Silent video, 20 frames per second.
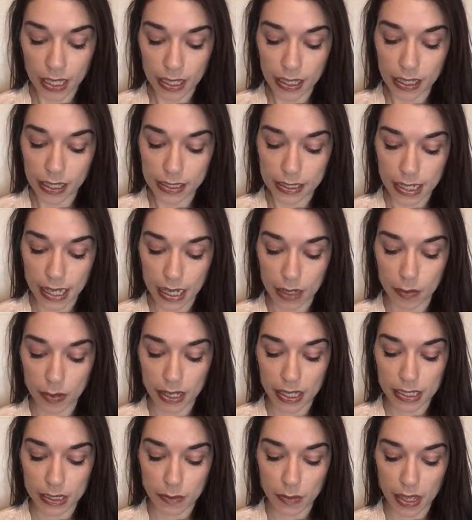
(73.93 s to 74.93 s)
A
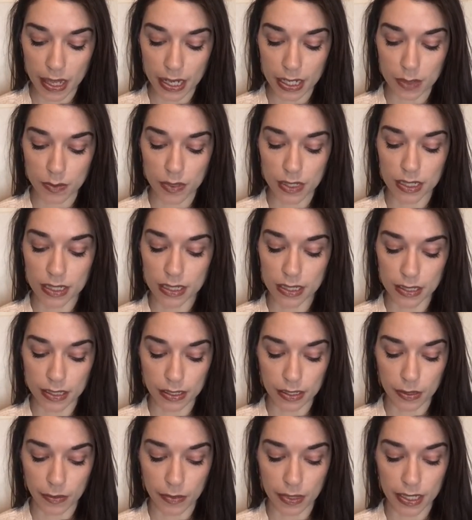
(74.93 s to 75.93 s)
database management
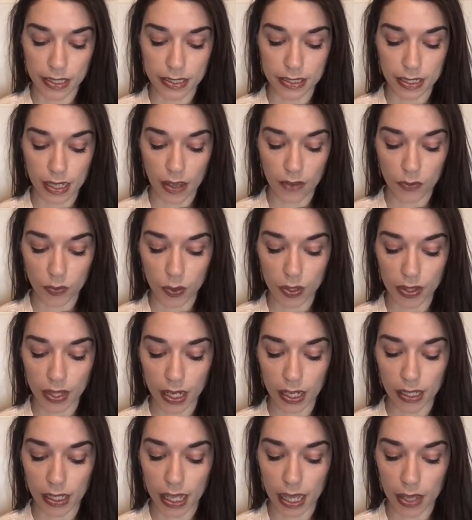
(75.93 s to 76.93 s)
system is software that
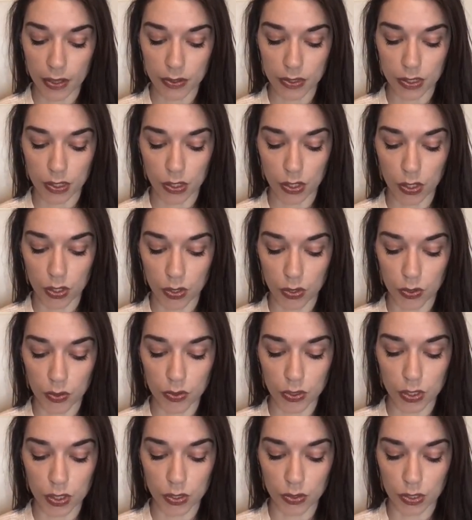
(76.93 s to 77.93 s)
allows you
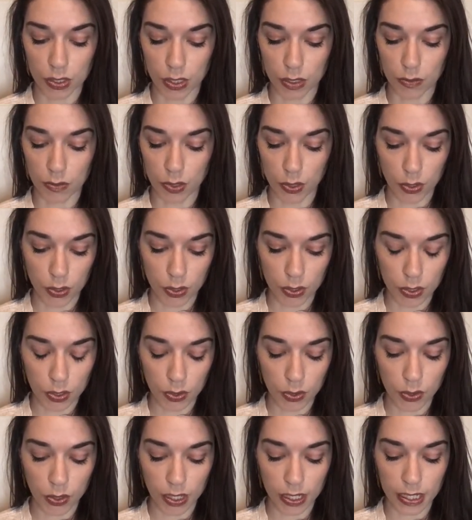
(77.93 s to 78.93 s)
to use a computer to
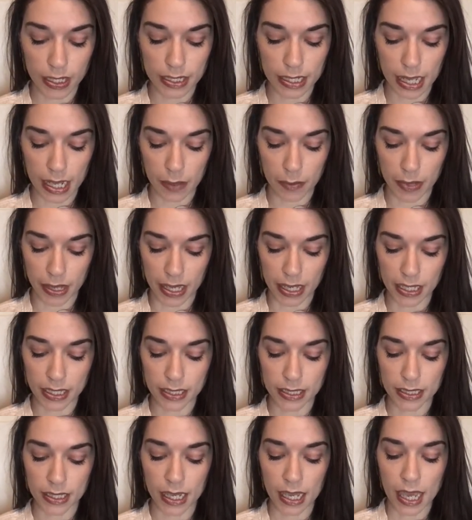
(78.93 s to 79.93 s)
create a
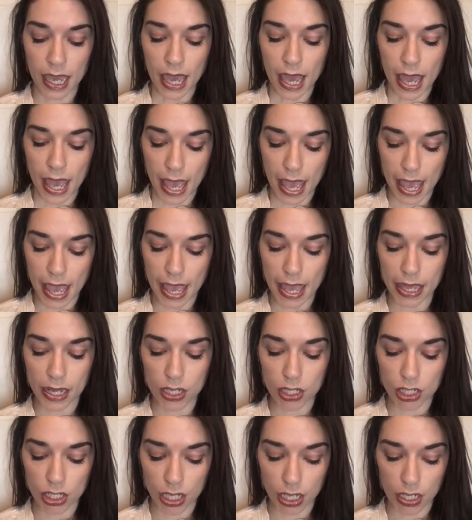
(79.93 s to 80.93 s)
database, add,
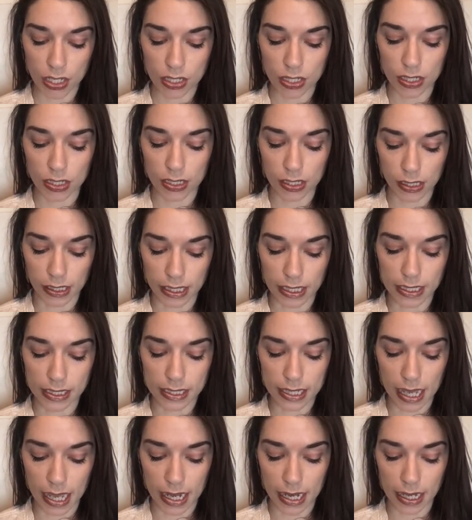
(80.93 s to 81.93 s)
change, and delete
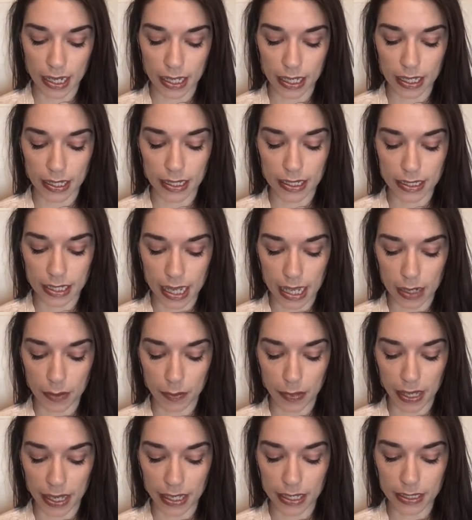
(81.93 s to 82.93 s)
data in the
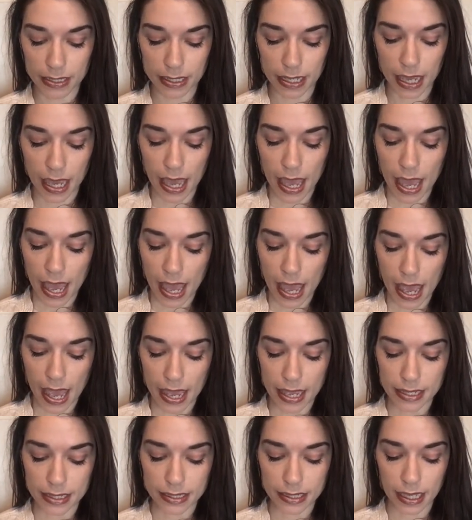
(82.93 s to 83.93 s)
database,
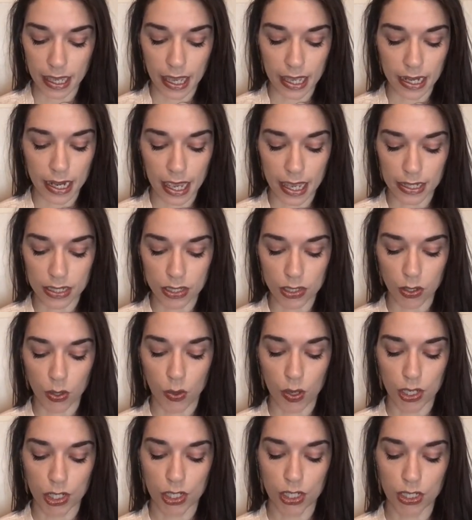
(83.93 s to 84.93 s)
ask and answer
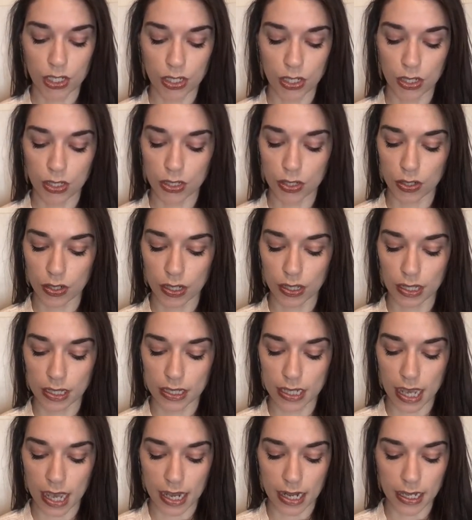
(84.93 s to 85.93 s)
questions concerning the
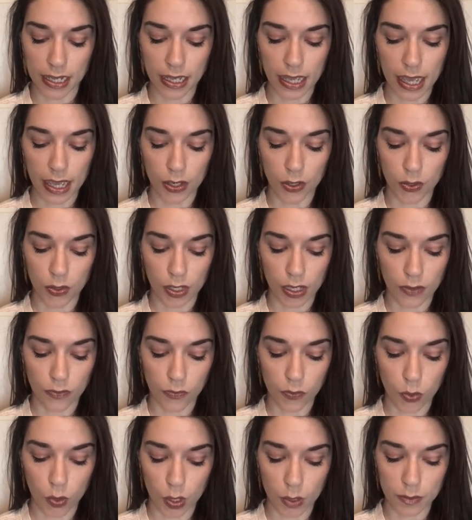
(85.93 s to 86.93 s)
data, and create
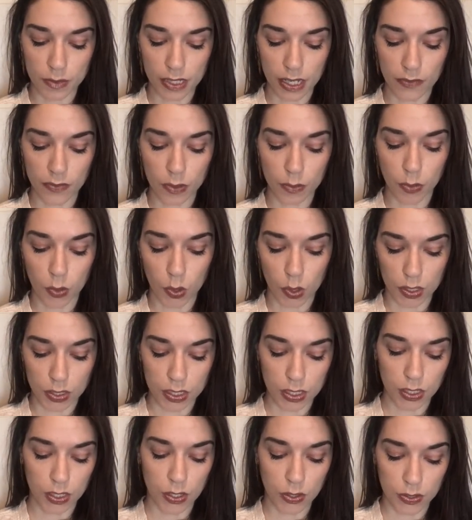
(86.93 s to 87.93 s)
forms and
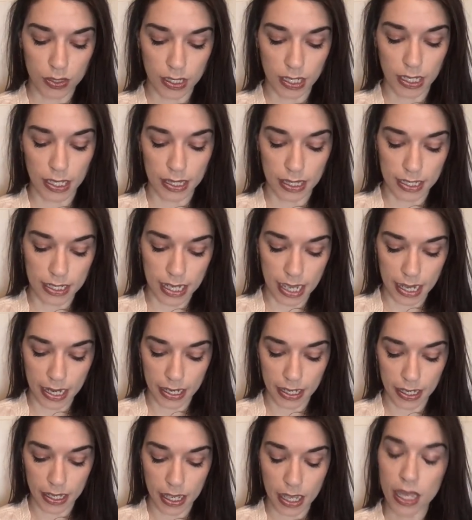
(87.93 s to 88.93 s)
reports using the
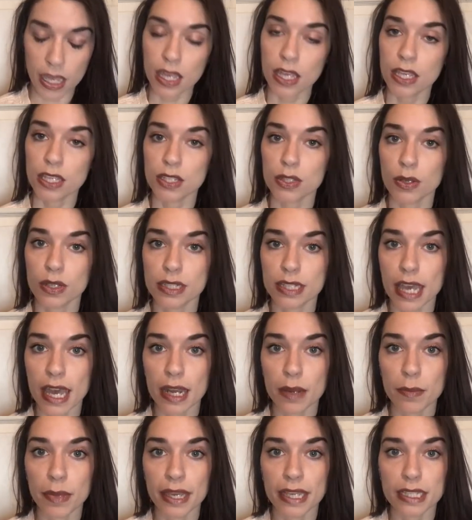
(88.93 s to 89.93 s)
data. So a
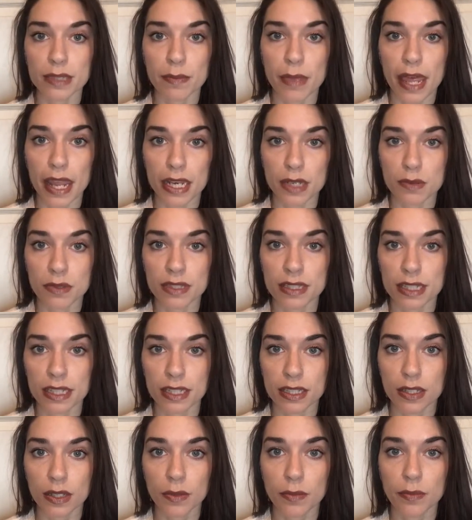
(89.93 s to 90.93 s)
database management
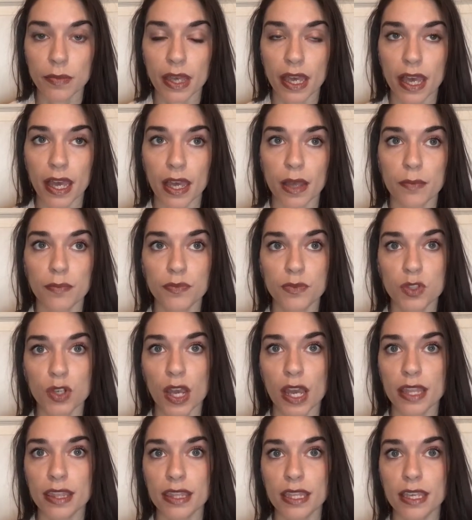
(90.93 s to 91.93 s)
system,
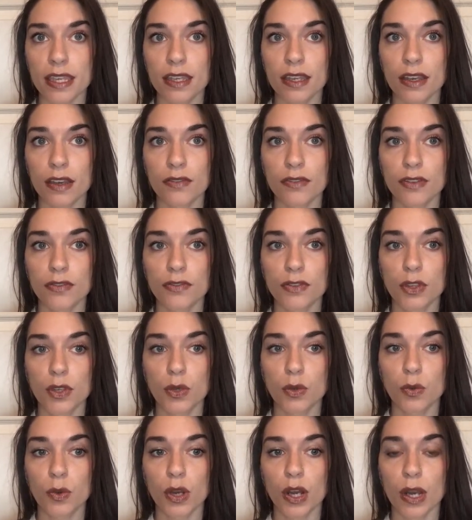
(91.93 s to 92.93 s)
try and think of if
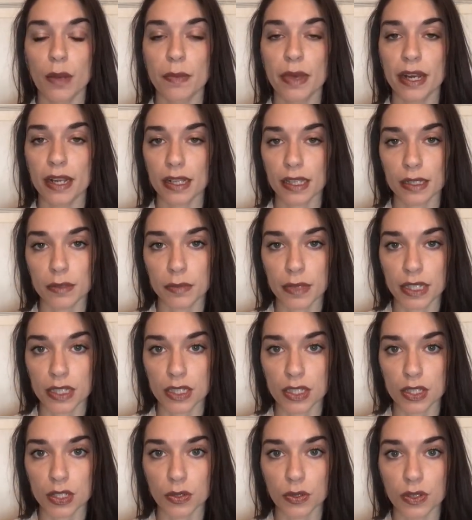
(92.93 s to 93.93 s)
you were a medical admin
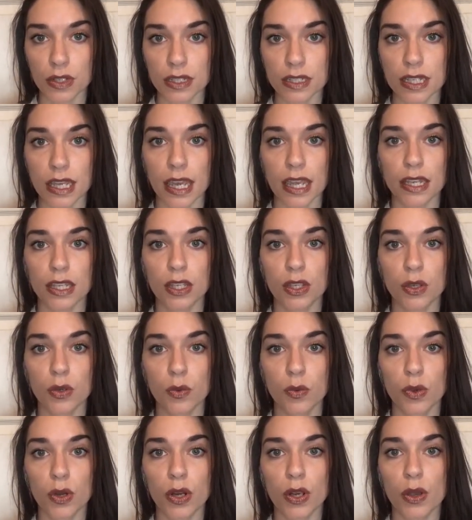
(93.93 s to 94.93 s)
student and you
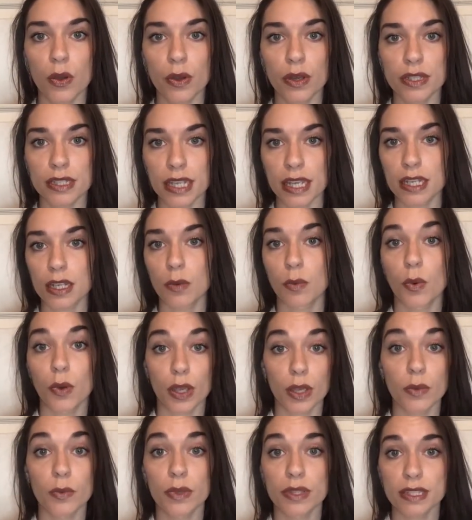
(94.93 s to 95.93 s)
were going to end up
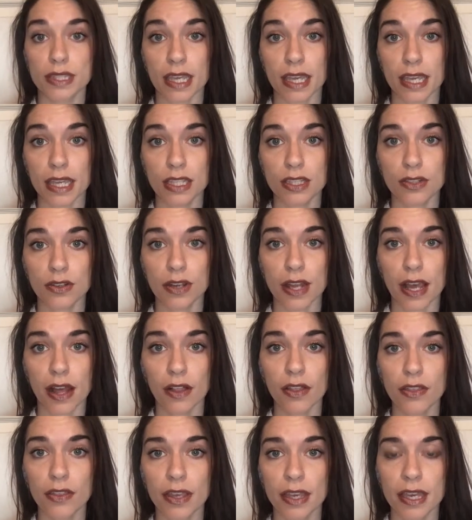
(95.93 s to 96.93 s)
working with, say, Eastern
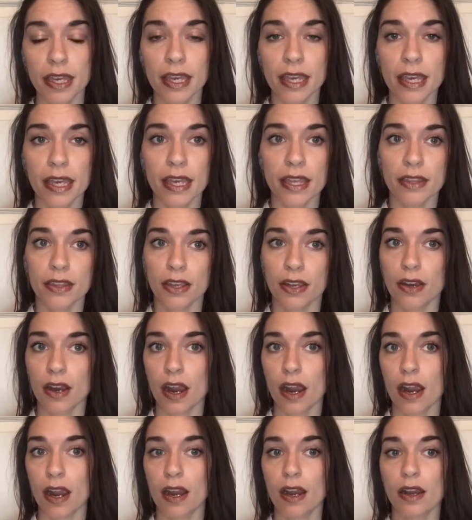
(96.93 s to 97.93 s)
Health. There
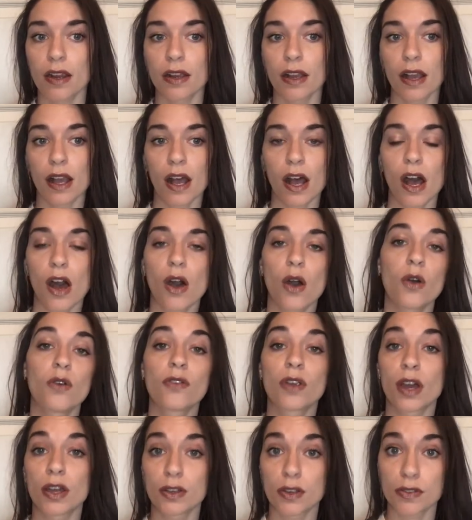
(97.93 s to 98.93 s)
are over
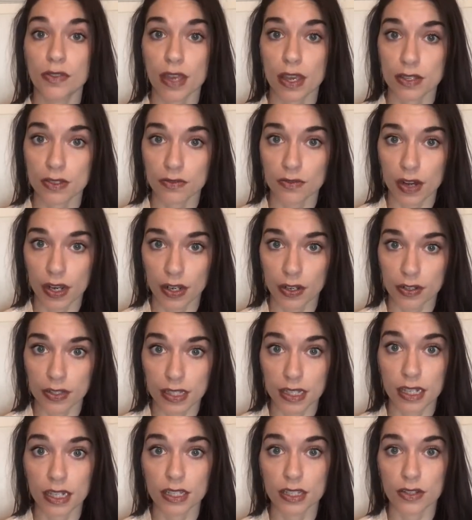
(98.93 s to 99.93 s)
100,000 records
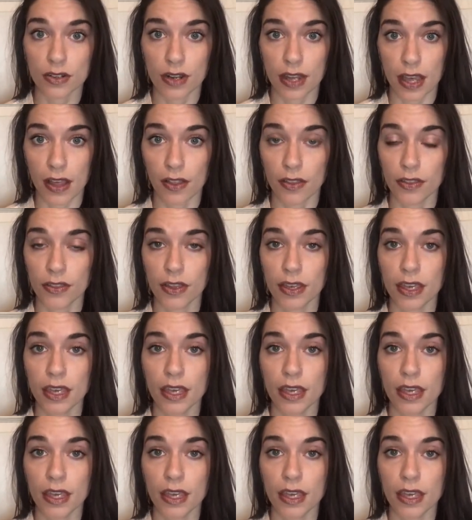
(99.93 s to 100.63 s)
in Eastern Health.